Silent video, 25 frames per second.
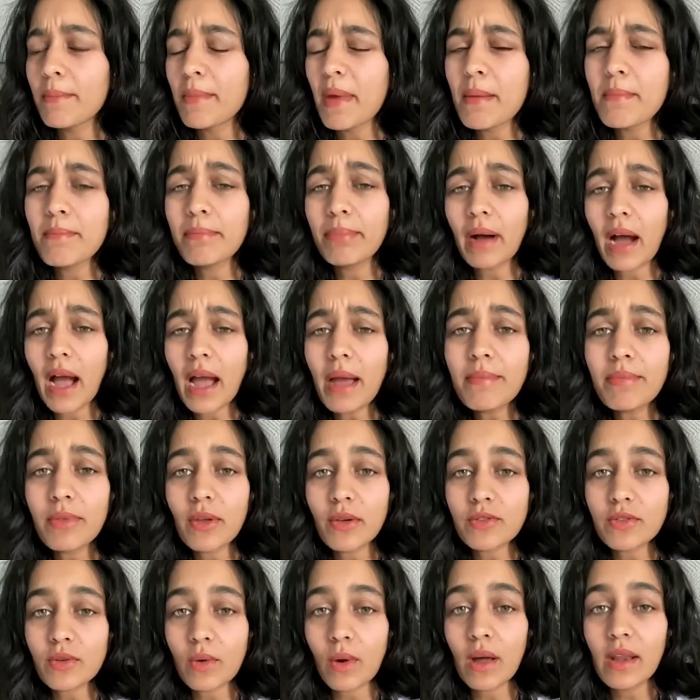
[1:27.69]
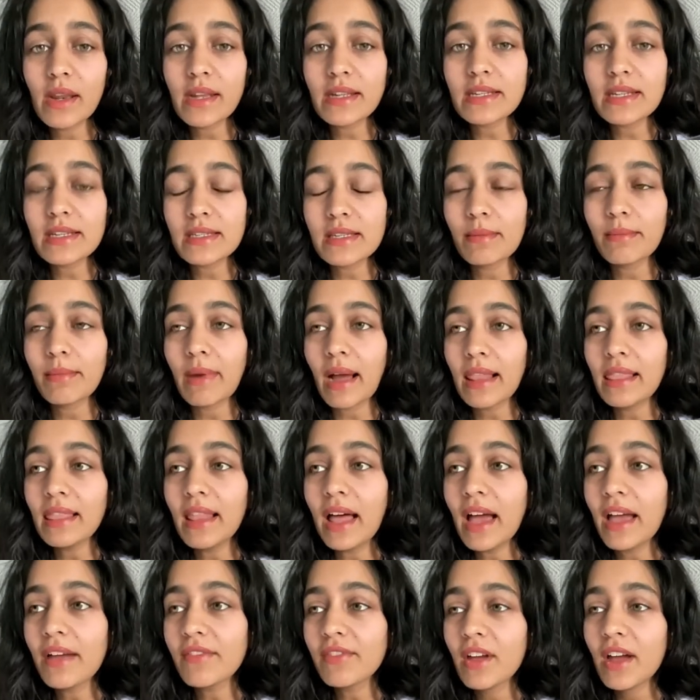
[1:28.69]
imbibe those qualities in my
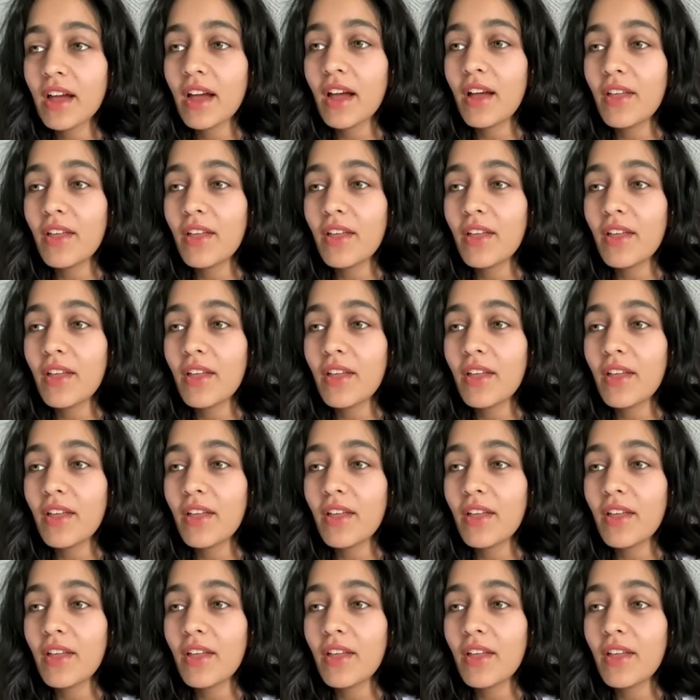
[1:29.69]
life,